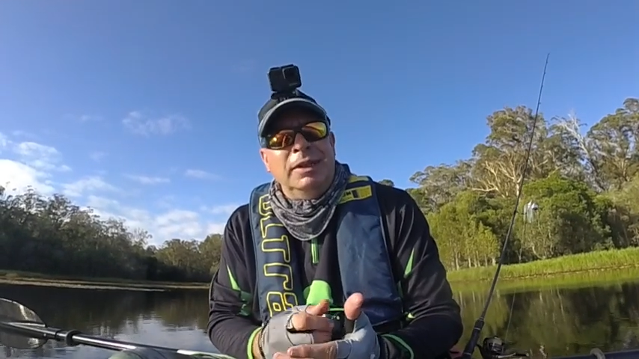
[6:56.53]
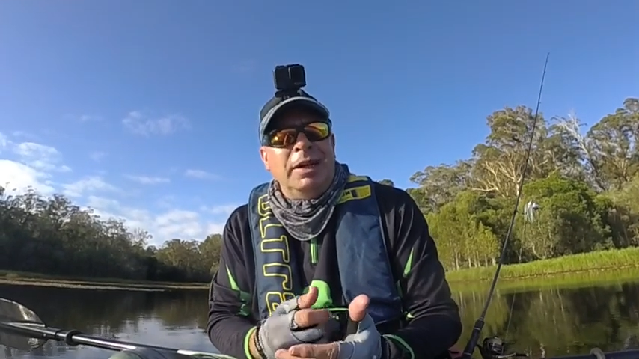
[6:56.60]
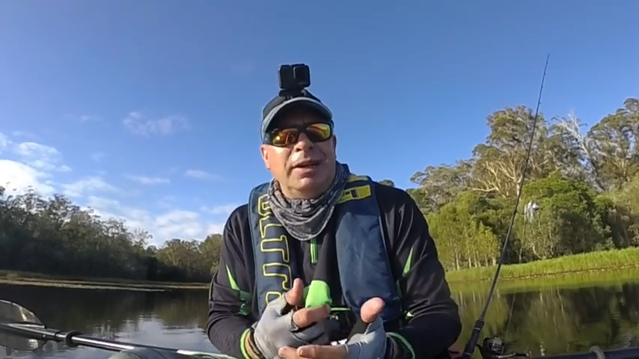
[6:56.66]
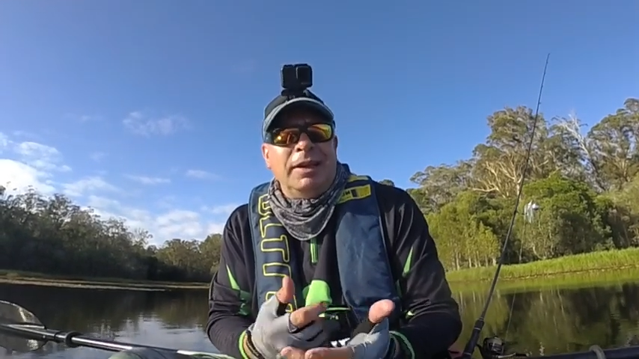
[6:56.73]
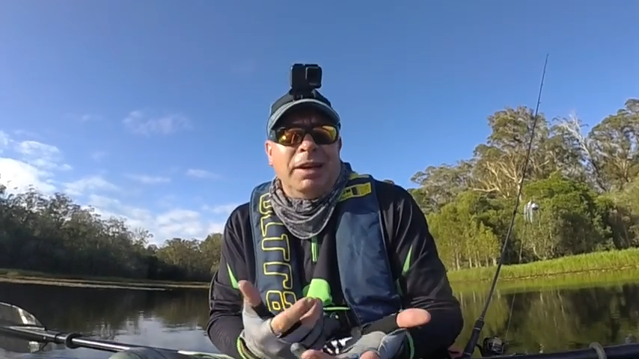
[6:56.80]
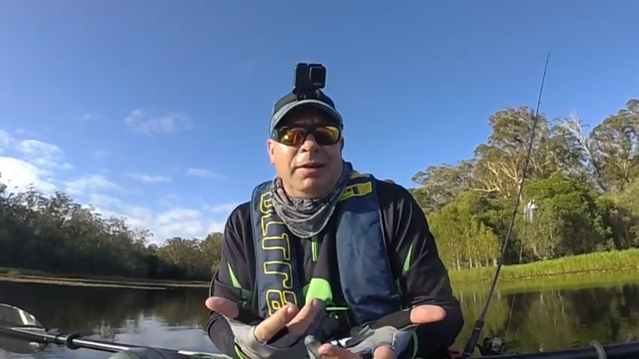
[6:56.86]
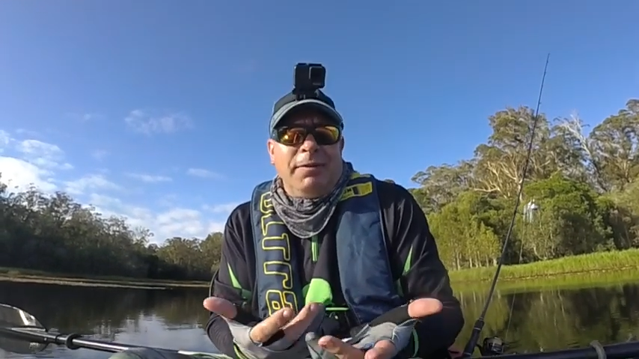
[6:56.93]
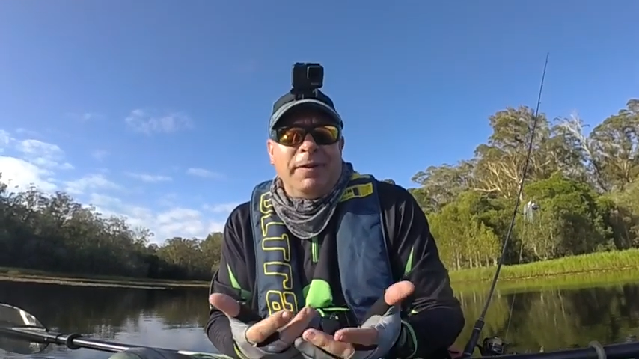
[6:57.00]

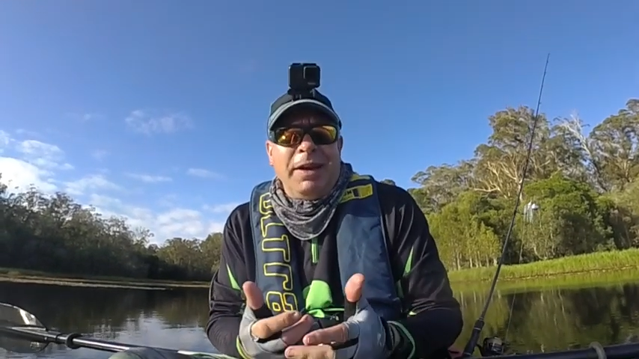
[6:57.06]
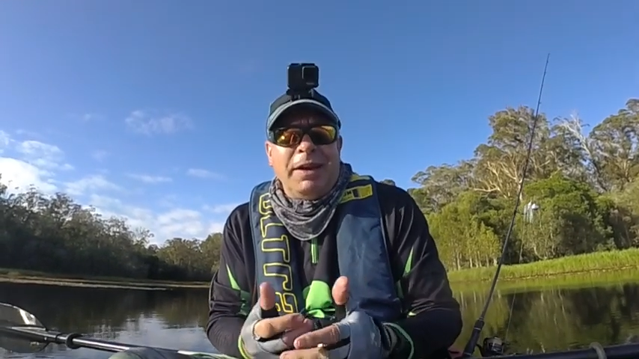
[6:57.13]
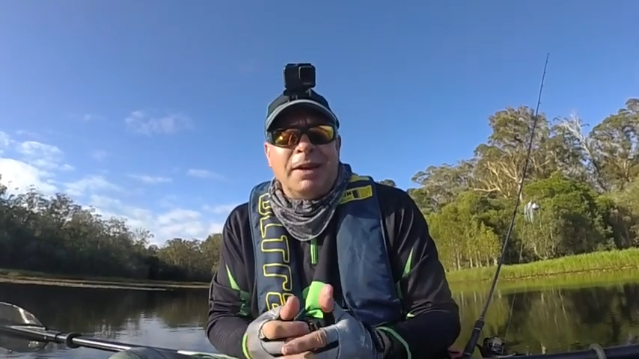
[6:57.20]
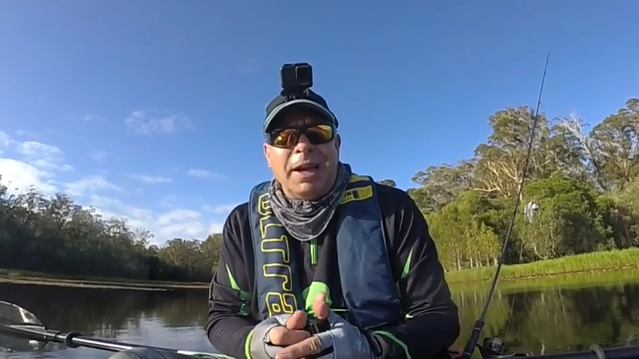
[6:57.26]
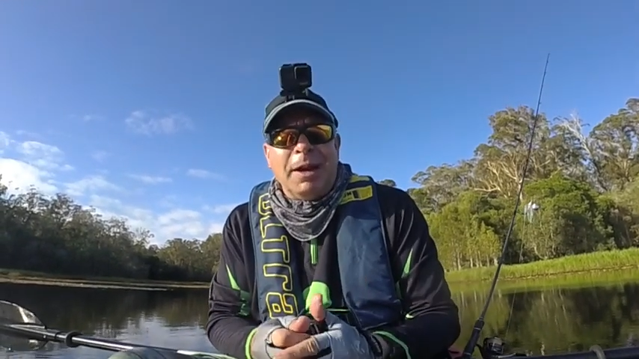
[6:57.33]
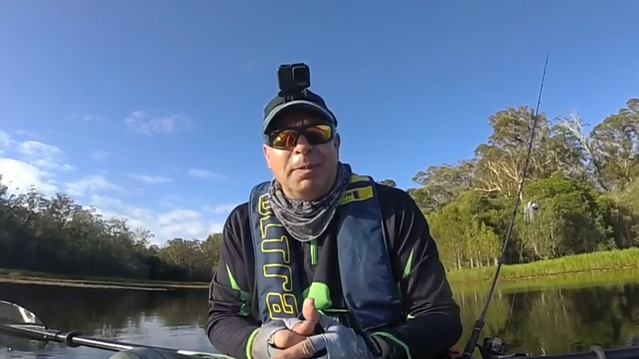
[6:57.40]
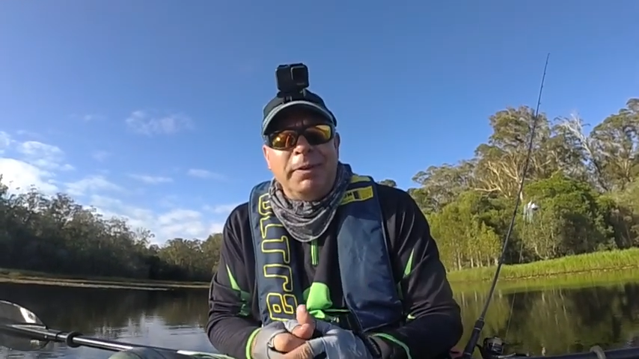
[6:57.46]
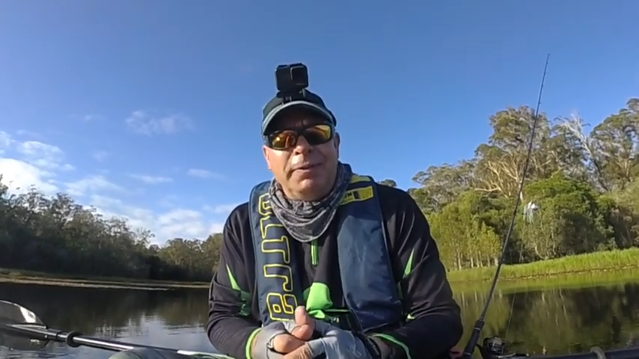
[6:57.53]
and then I found a
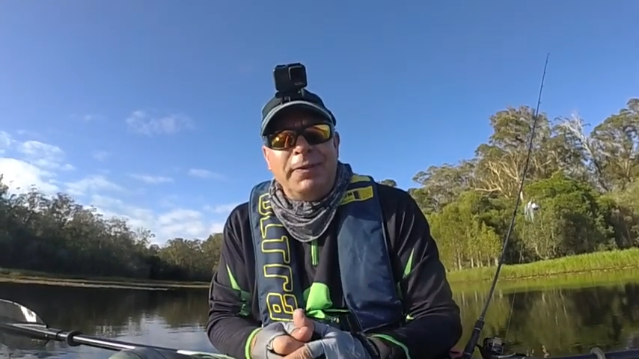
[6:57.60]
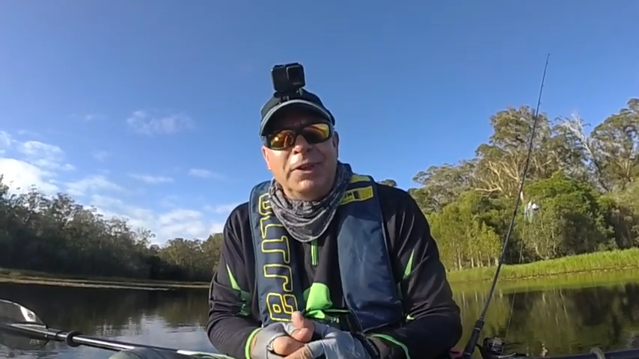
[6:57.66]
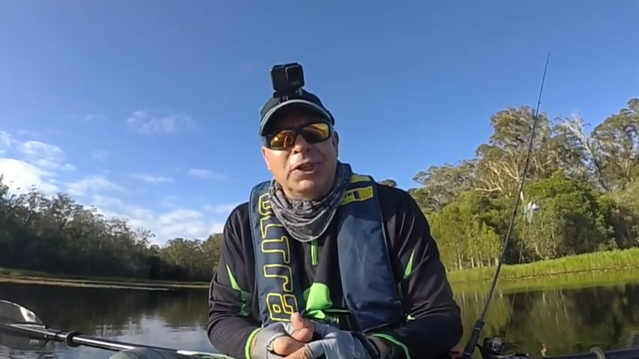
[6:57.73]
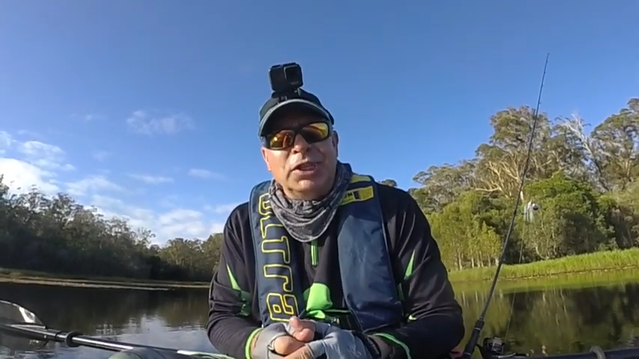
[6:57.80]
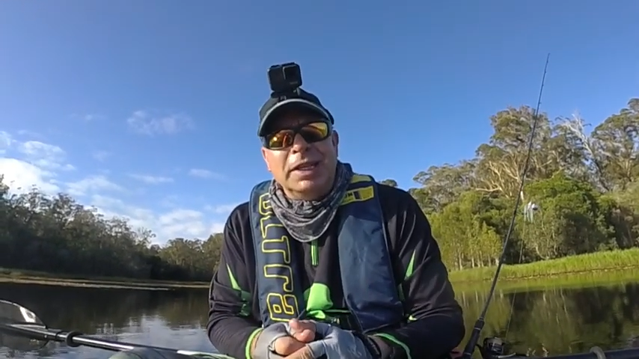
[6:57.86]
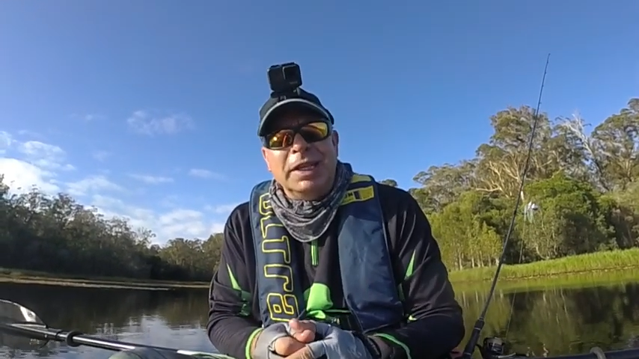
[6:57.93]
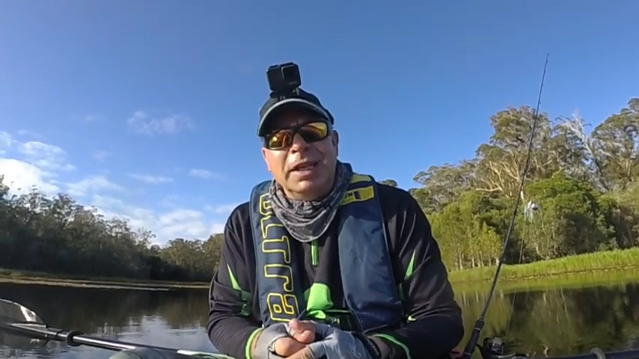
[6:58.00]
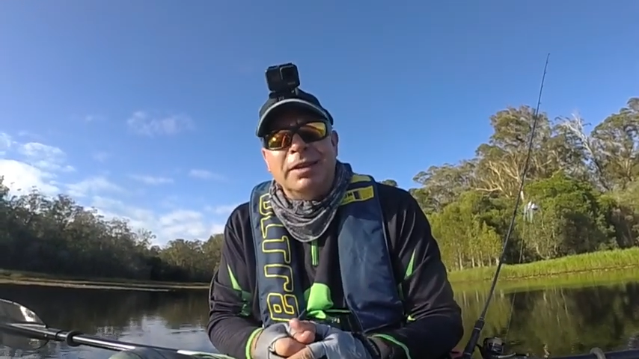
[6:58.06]
couple of
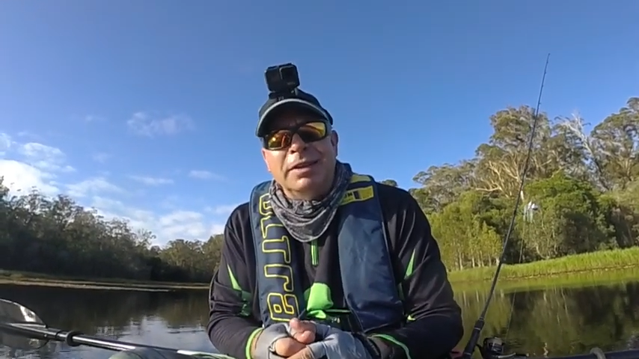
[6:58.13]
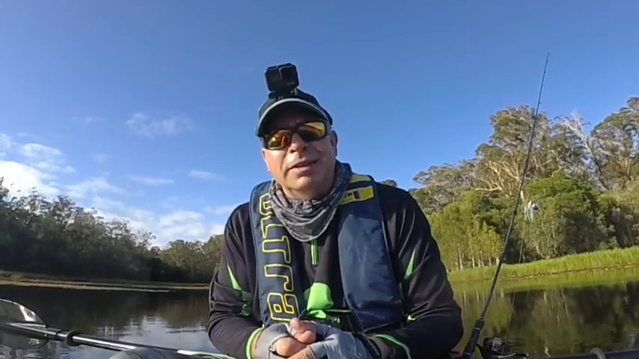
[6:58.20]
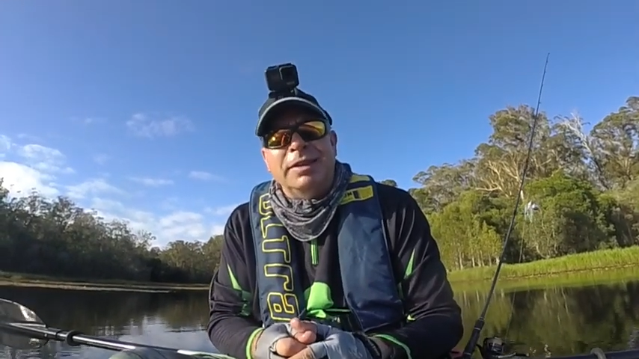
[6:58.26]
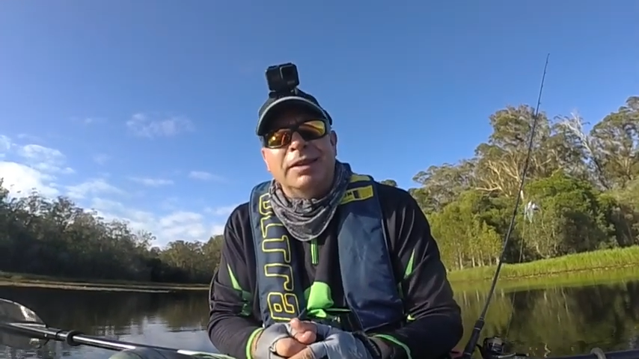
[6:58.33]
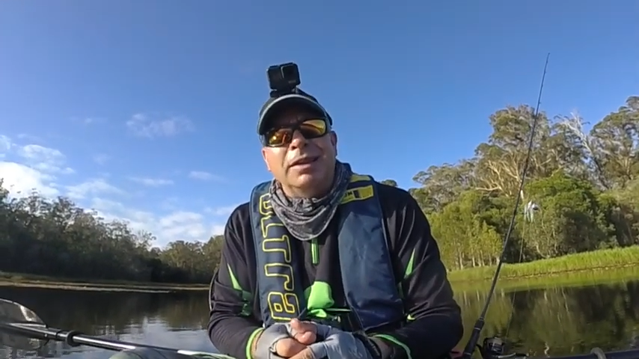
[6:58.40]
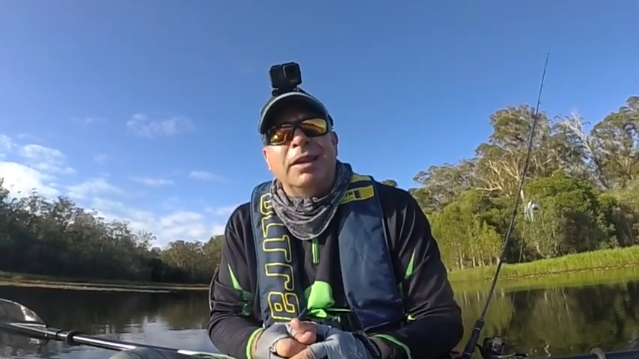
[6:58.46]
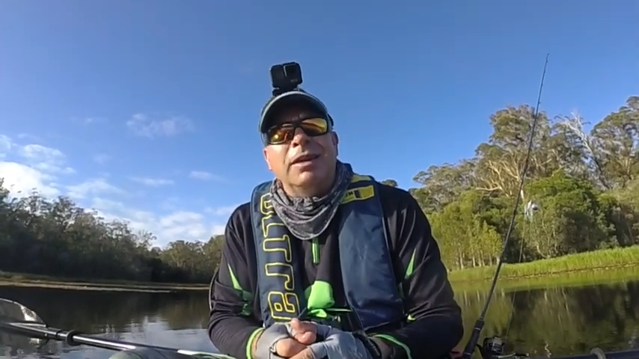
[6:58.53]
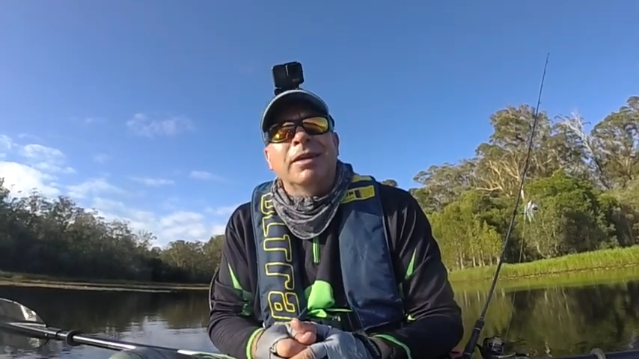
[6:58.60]
fish together.
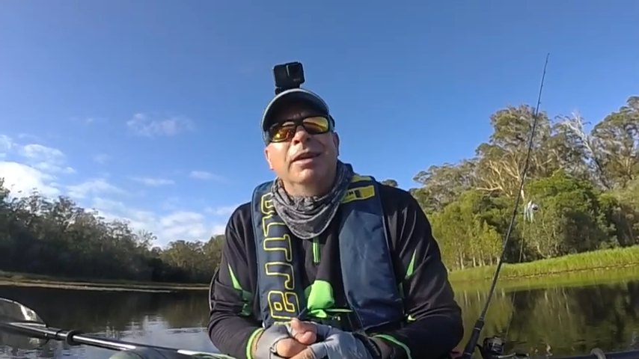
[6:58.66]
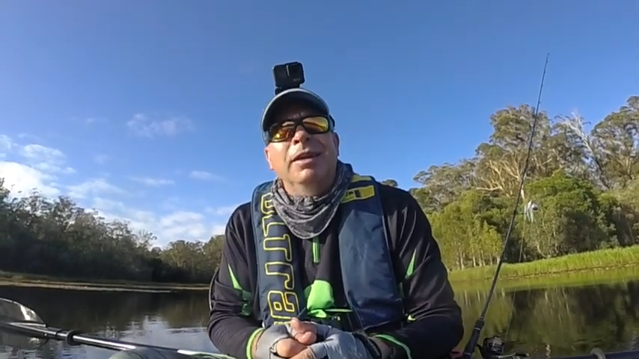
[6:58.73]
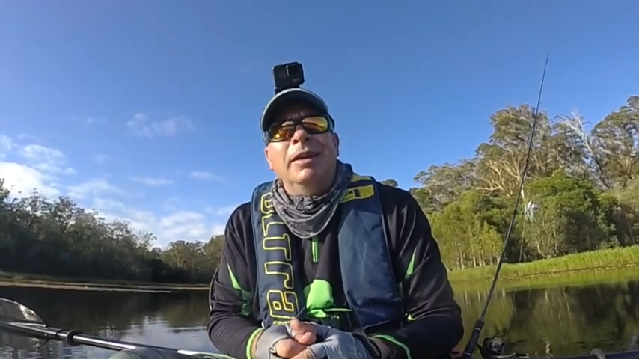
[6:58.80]
So